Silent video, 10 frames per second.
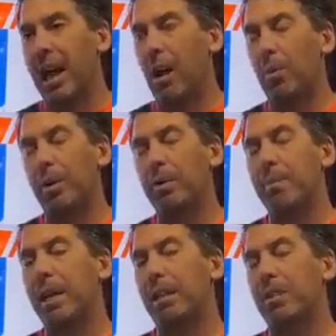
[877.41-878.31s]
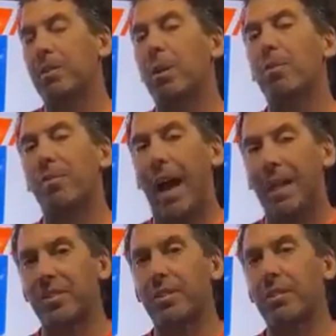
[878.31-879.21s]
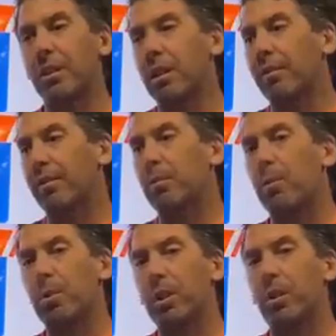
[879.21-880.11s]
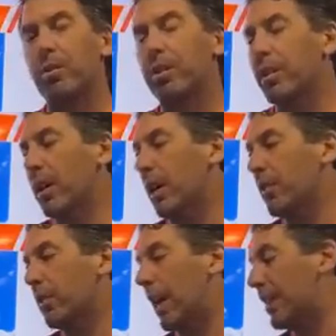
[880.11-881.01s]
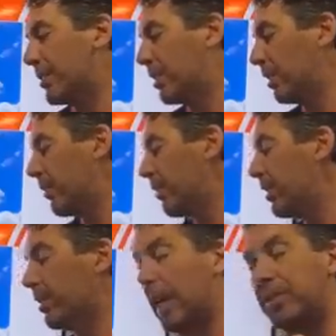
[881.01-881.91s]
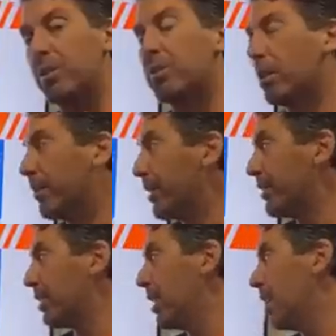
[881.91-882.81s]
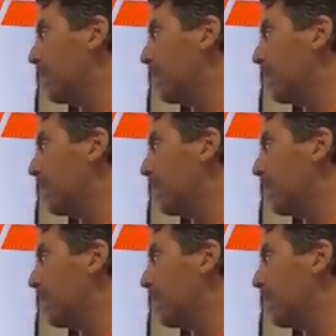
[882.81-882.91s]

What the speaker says: how we're going to make things go faster from what we learned in the last 2 deliveries.